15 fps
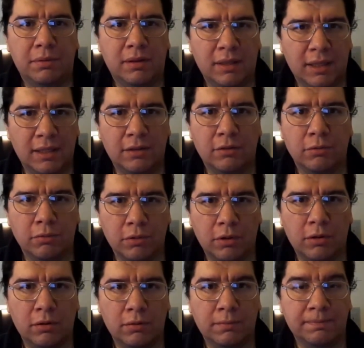playing the
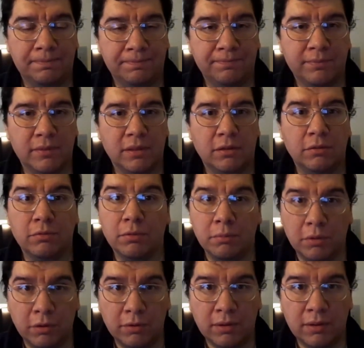role of
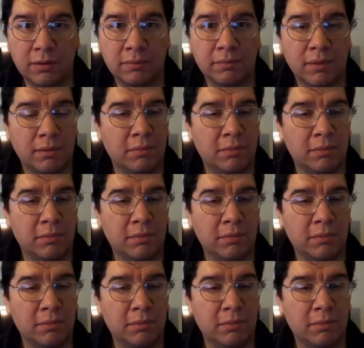Ramona.